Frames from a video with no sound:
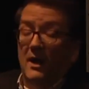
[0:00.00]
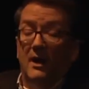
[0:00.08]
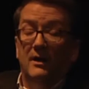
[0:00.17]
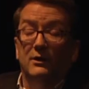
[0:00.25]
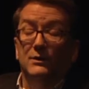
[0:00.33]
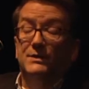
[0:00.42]

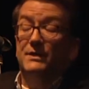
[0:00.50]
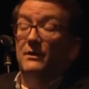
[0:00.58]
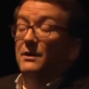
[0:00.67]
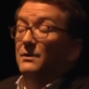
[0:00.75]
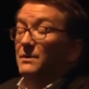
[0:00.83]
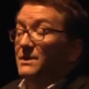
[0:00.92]
I also
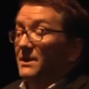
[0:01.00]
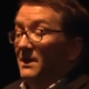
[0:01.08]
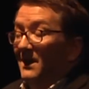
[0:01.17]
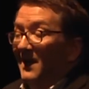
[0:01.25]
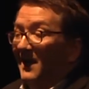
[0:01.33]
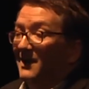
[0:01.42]
use
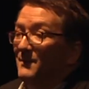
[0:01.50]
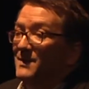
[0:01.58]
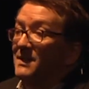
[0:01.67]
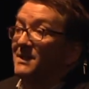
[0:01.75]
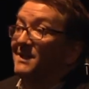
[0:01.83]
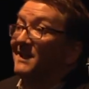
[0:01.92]
clips
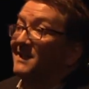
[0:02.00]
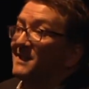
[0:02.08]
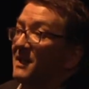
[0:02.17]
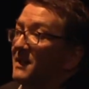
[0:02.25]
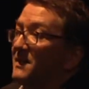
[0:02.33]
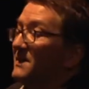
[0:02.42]
as scene
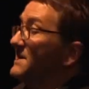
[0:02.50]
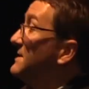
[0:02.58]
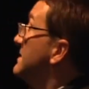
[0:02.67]
setters,